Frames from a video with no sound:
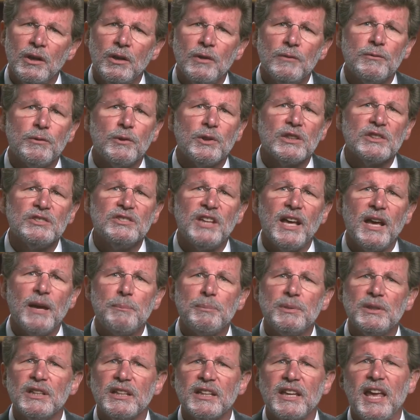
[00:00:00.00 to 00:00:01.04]
For
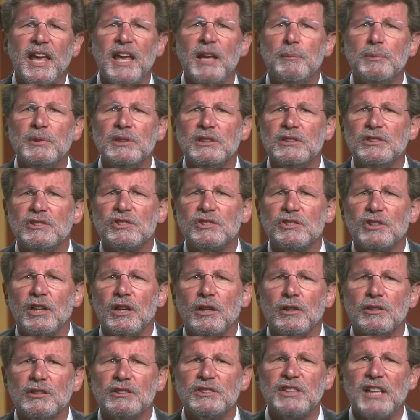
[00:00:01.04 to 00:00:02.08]
example, a cable
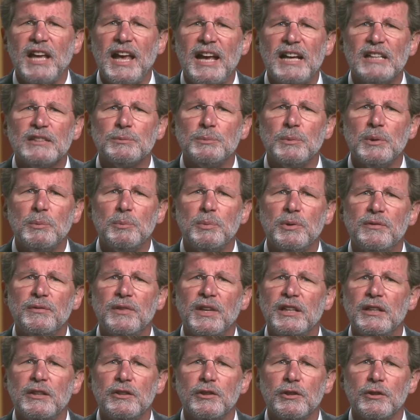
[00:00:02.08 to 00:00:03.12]
installer's asthma
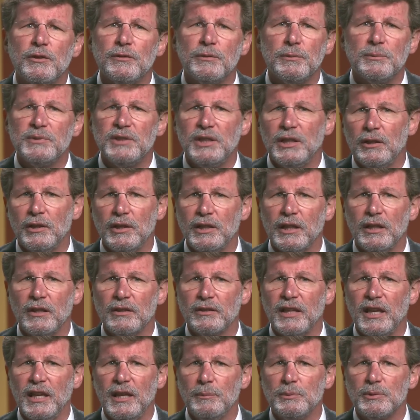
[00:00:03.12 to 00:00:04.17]
prevented her from tearing out
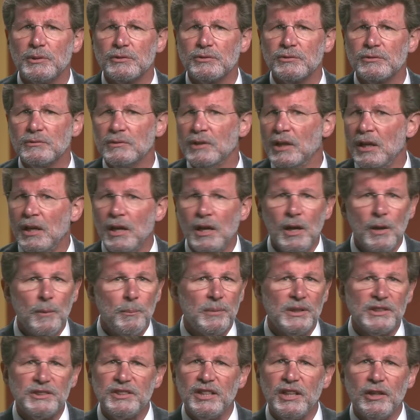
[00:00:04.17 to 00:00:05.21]
cables.
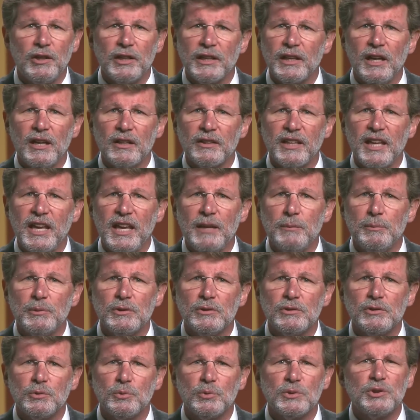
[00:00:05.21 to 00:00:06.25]
But tearing out
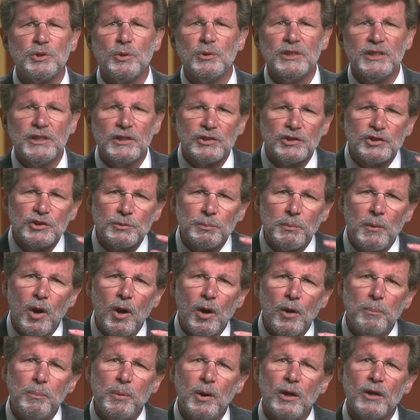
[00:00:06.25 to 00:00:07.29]
cables was only a
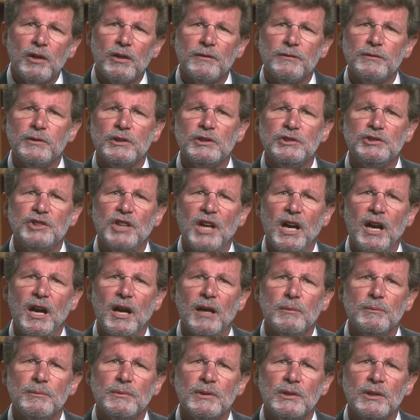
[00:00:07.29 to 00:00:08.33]
small part of her
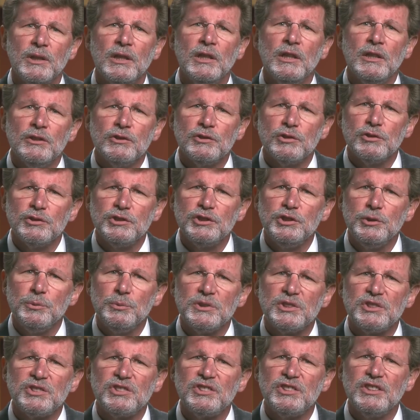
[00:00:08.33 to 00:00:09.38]
job, so she
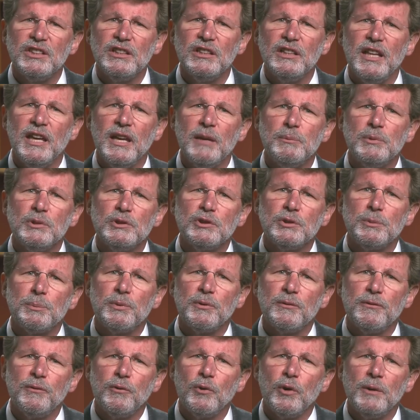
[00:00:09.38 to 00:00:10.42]
was still able to
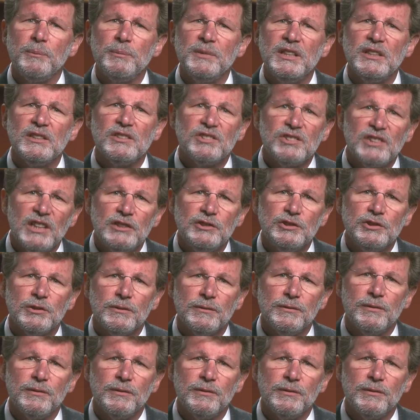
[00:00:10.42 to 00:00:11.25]
perform the essential